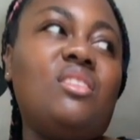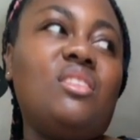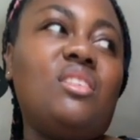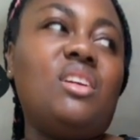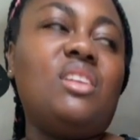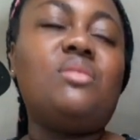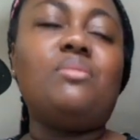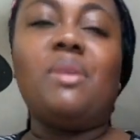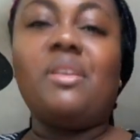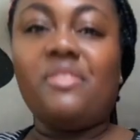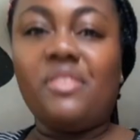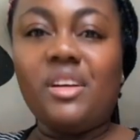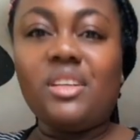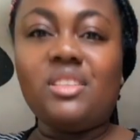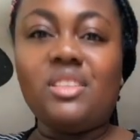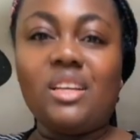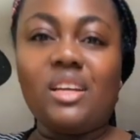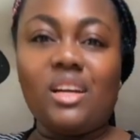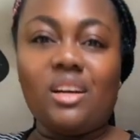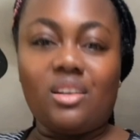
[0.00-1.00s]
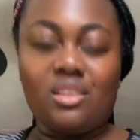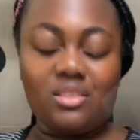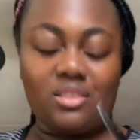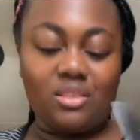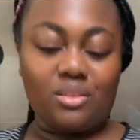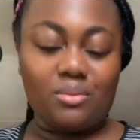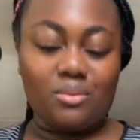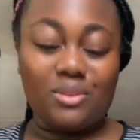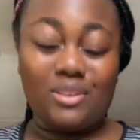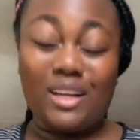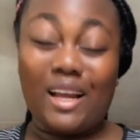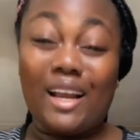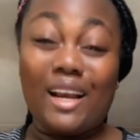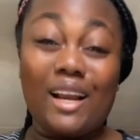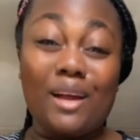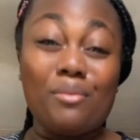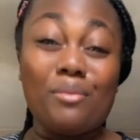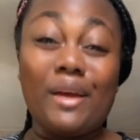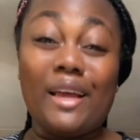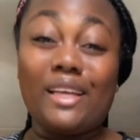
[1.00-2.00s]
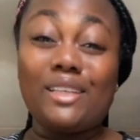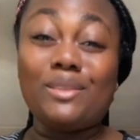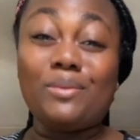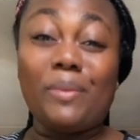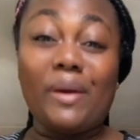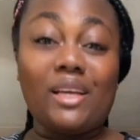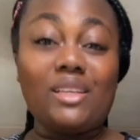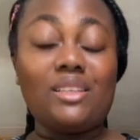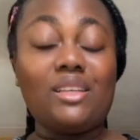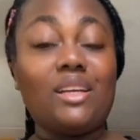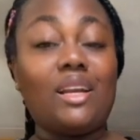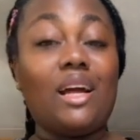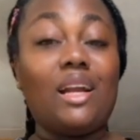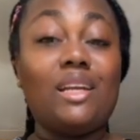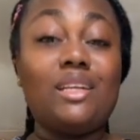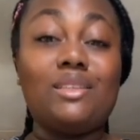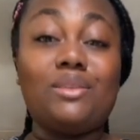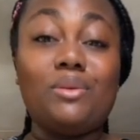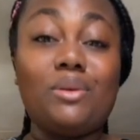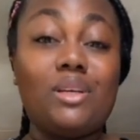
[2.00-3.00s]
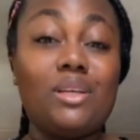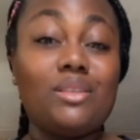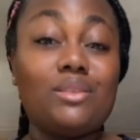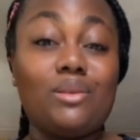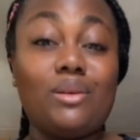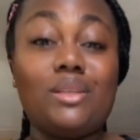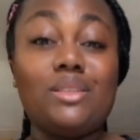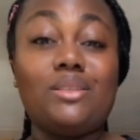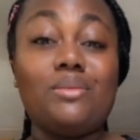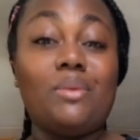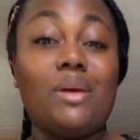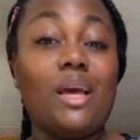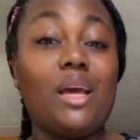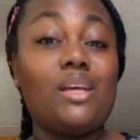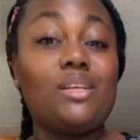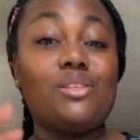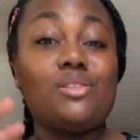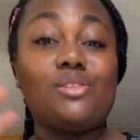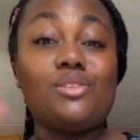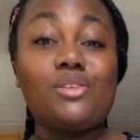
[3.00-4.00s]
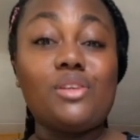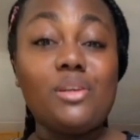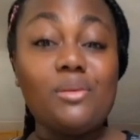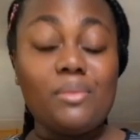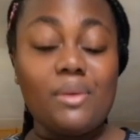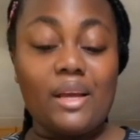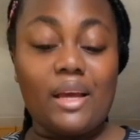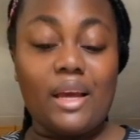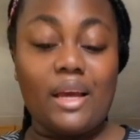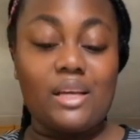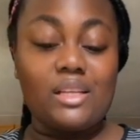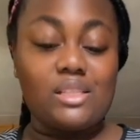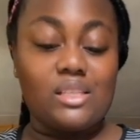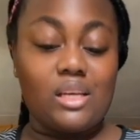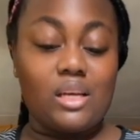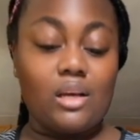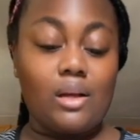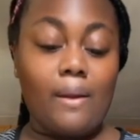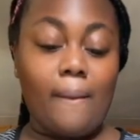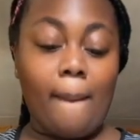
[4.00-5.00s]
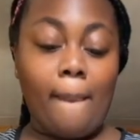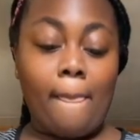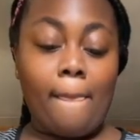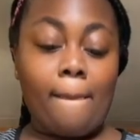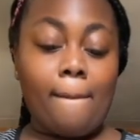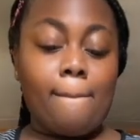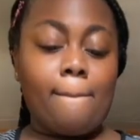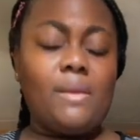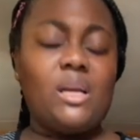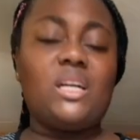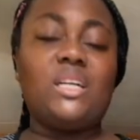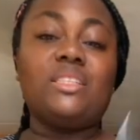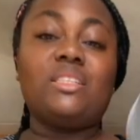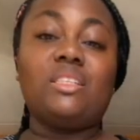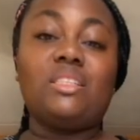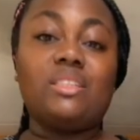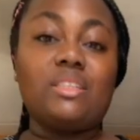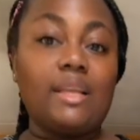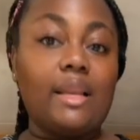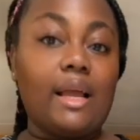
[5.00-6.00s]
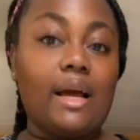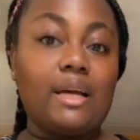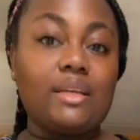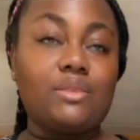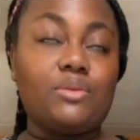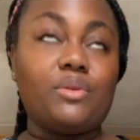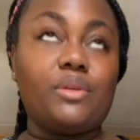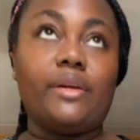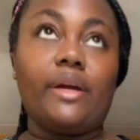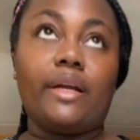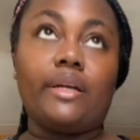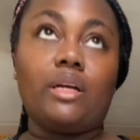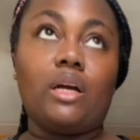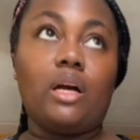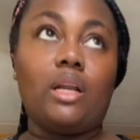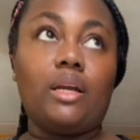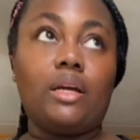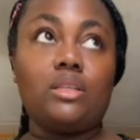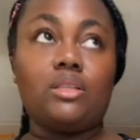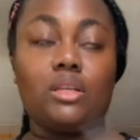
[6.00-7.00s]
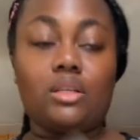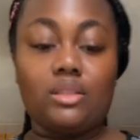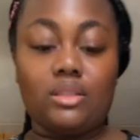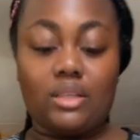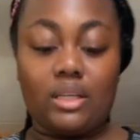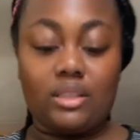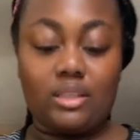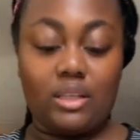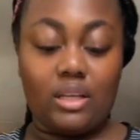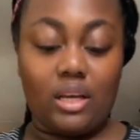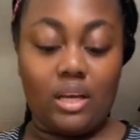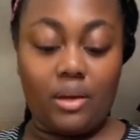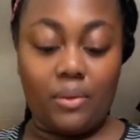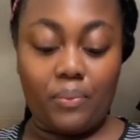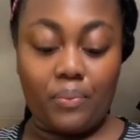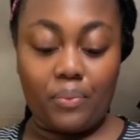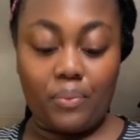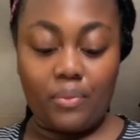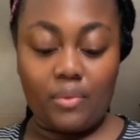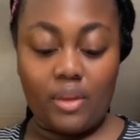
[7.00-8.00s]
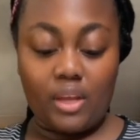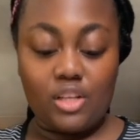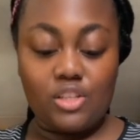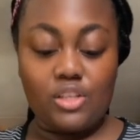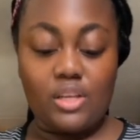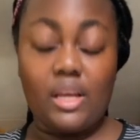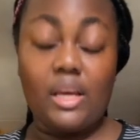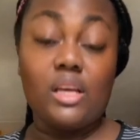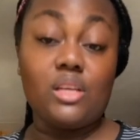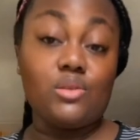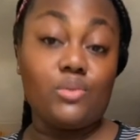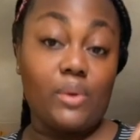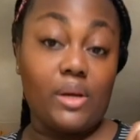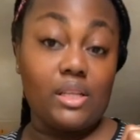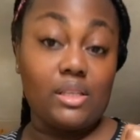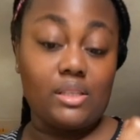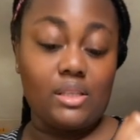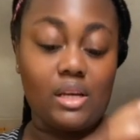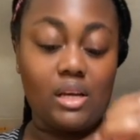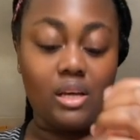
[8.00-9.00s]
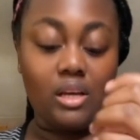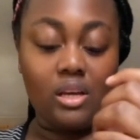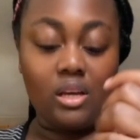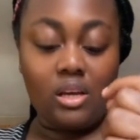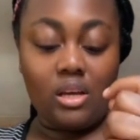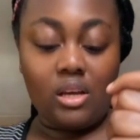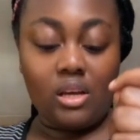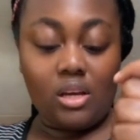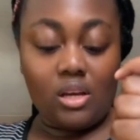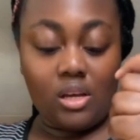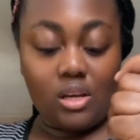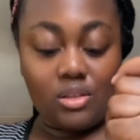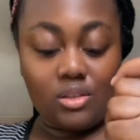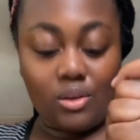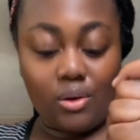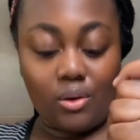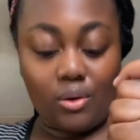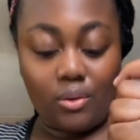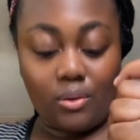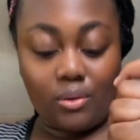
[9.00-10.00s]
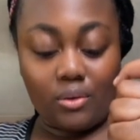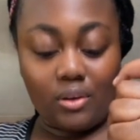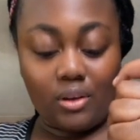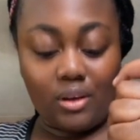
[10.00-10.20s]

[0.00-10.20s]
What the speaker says: it's my first day also, and I'm expecting that this week is going to be extremely hectic because it's the last week. Grand Gala is on Saturday. Today is Wednesday. So